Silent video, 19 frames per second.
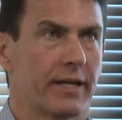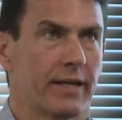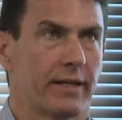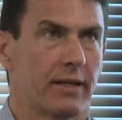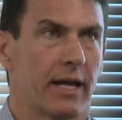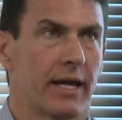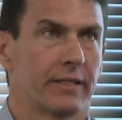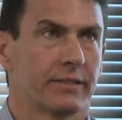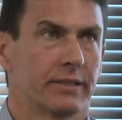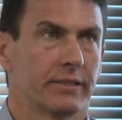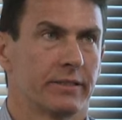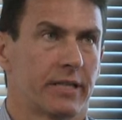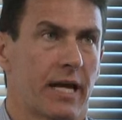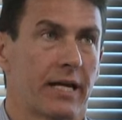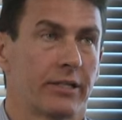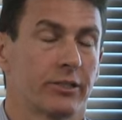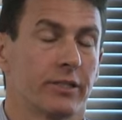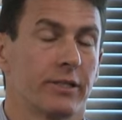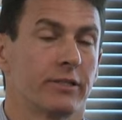that less is
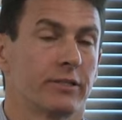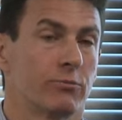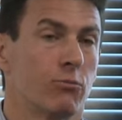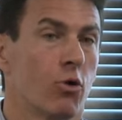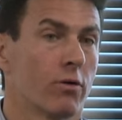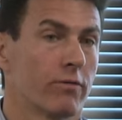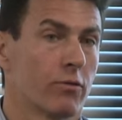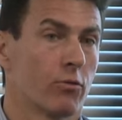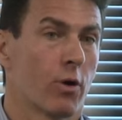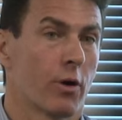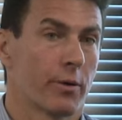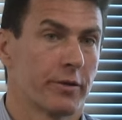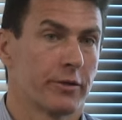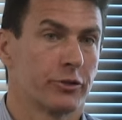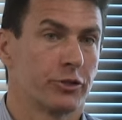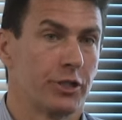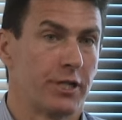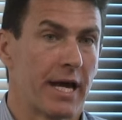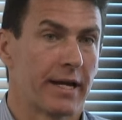actually it's more of a worry
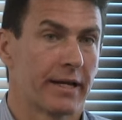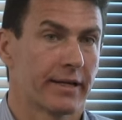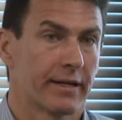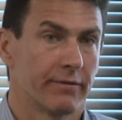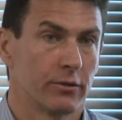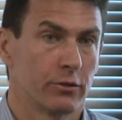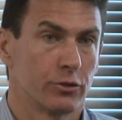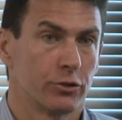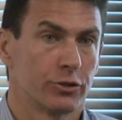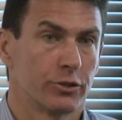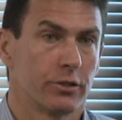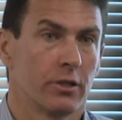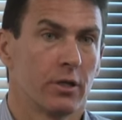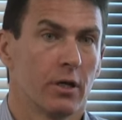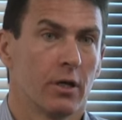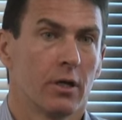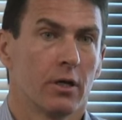with genetic evolution,